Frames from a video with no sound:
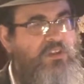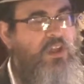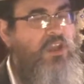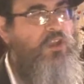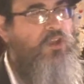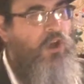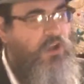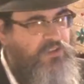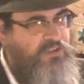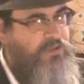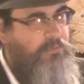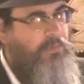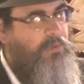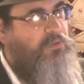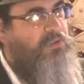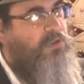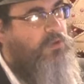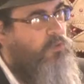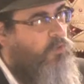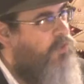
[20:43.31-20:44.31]
a Yosef. He
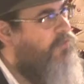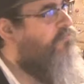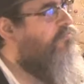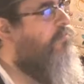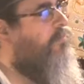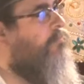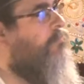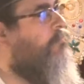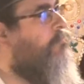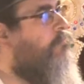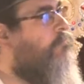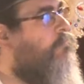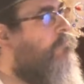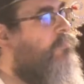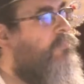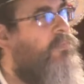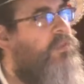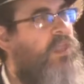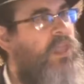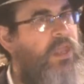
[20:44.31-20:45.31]
was an orphan.
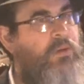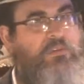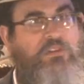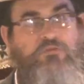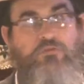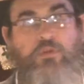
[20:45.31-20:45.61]
He was